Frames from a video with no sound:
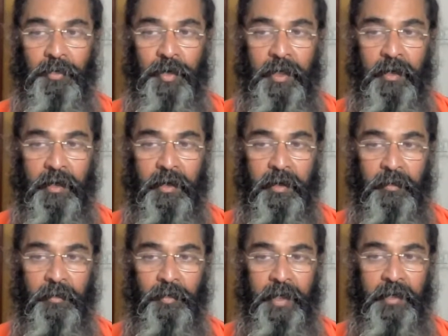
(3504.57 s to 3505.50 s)
during
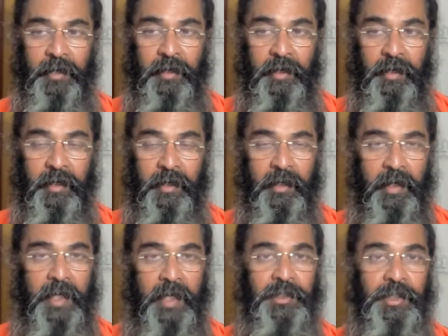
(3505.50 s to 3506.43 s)
when
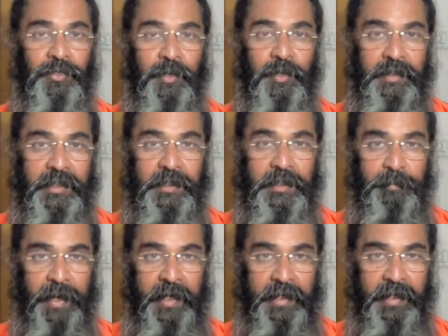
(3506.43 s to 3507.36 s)
Ganges was in
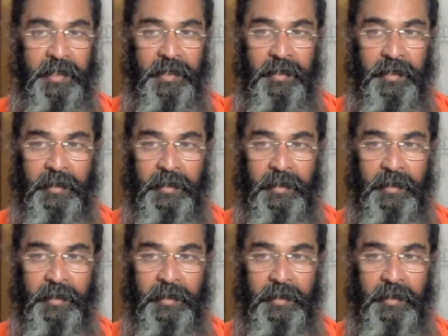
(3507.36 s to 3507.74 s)
spate, and